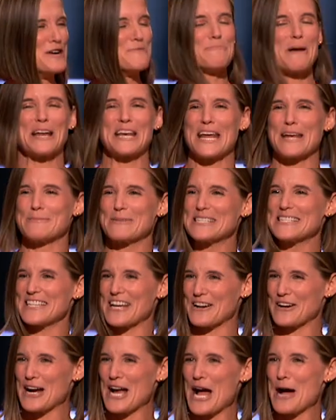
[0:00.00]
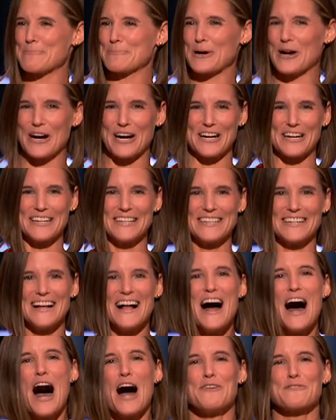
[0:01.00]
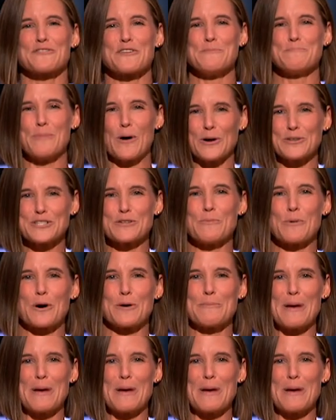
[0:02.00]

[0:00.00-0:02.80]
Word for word: My name is Sarah Apgar. I'm from Baltimore,